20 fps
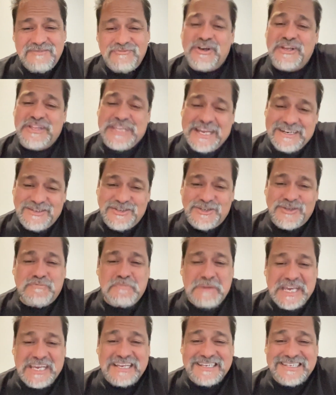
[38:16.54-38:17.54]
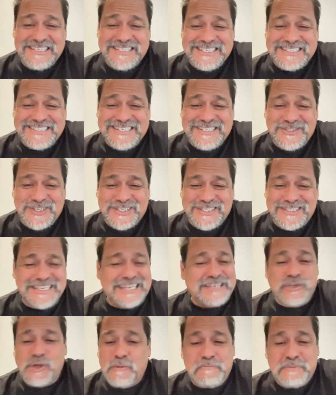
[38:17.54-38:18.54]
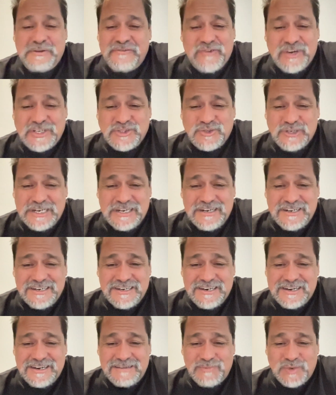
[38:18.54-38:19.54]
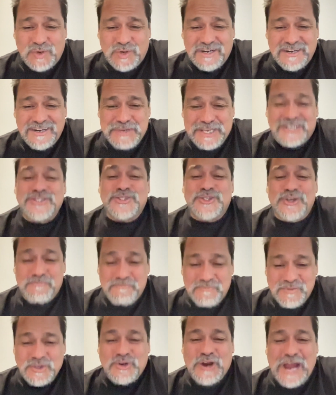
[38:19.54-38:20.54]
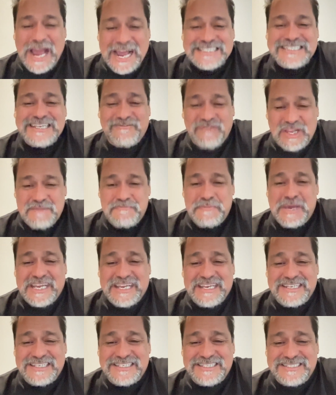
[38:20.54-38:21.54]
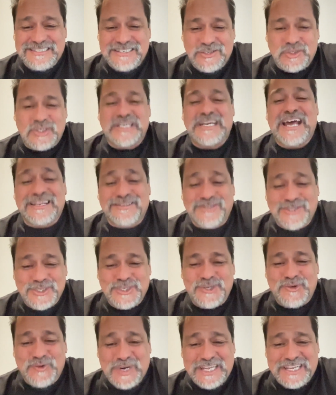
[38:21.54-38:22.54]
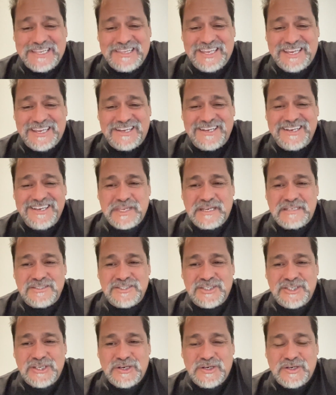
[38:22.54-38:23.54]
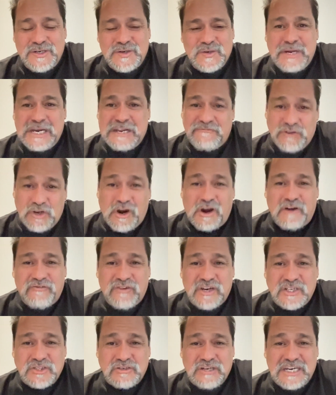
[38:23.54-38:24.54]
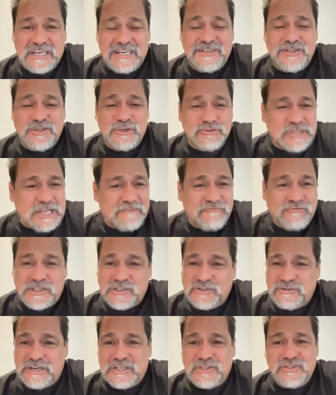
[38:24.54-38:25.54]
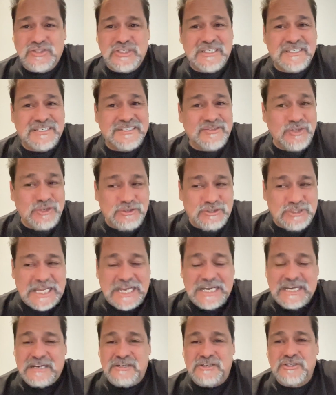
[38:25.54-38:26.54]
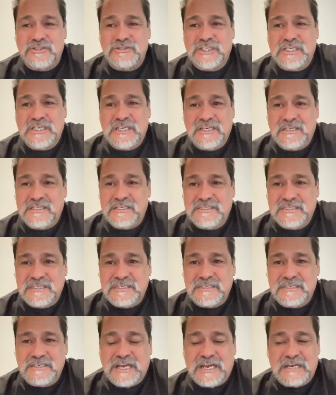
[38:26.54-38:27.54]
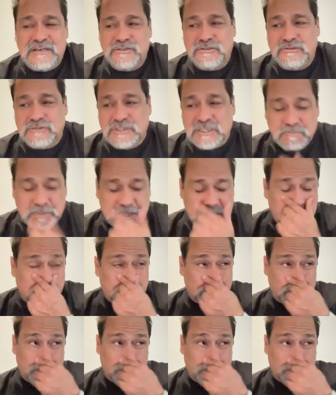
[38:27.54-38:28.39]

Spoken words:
well, then you're making a decision. Then don't be frustrated anymore because you're actively making a decision not to do anything. And so, but if you are frustrated, use that frustration, use that energy to kind of do something